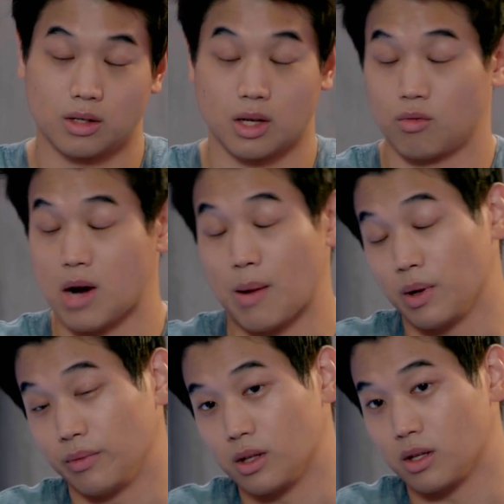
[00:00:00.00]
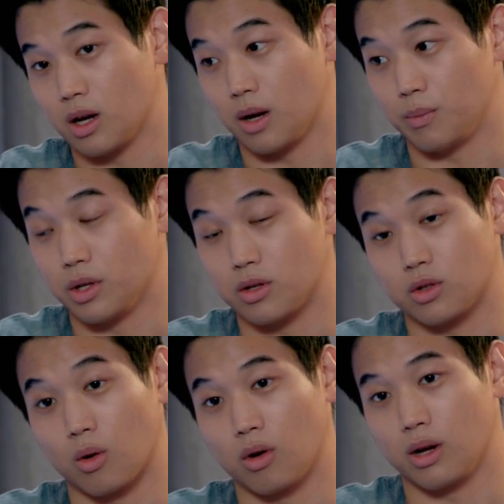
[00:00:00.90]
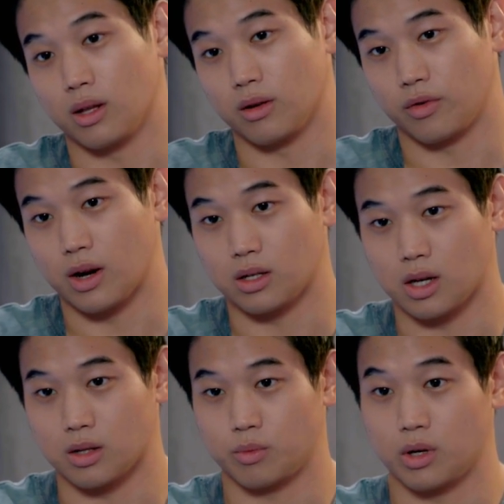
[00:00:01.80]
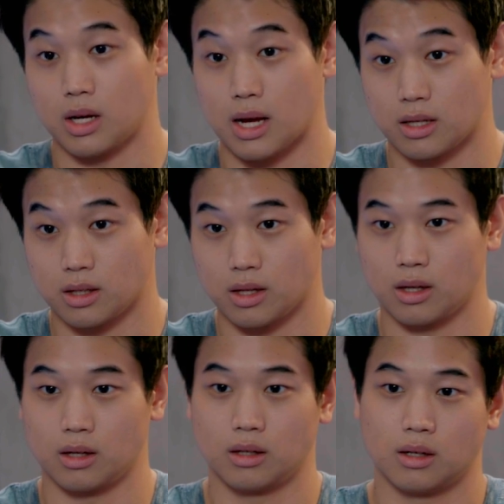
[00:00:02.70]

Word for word: wrap up the story and the franchise pretty nicely.